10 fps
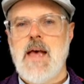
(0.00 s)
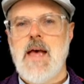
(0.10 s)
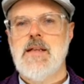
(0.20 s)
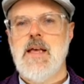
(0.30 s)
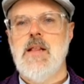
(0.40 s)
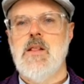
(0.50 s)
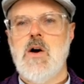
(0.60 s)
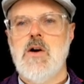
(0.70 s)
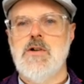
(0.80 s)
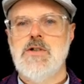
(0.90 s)
at a
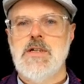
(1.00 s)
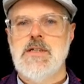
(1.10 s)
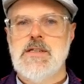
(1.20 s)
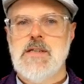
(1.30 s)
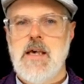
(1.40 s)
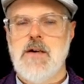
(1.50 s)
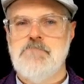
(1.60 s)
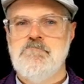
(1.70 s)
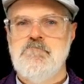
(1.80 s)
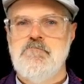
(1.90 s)
large scale.